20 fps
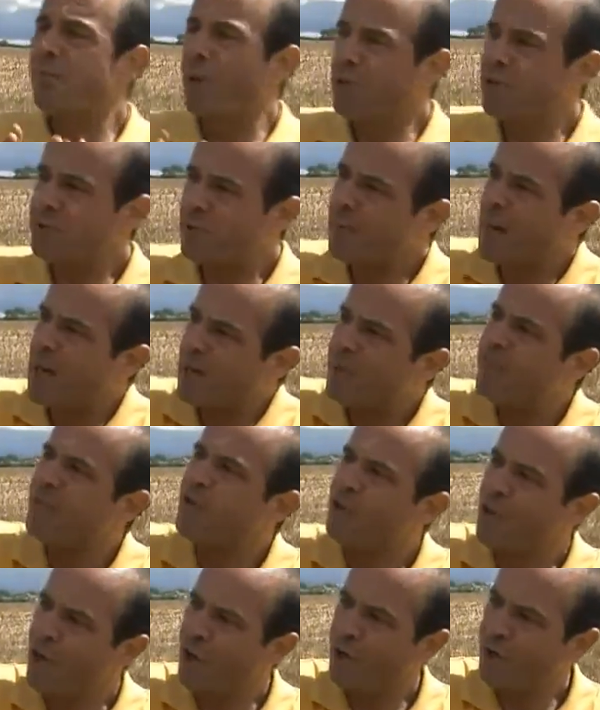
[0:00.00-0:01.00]
the most amount of
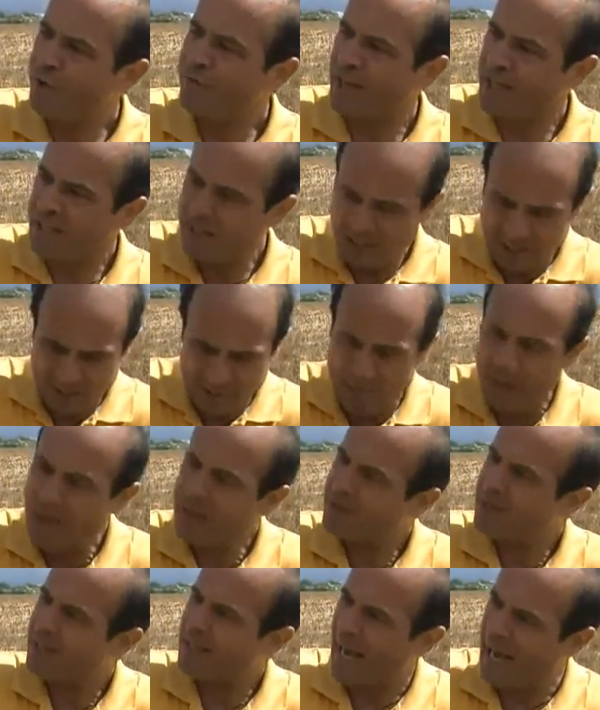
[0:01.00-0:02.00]
nerve endings
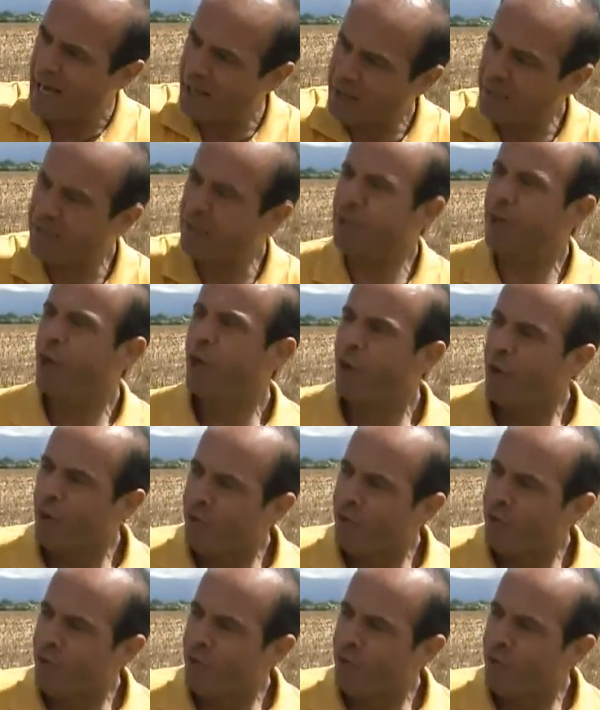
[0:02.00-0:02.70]
passing out of it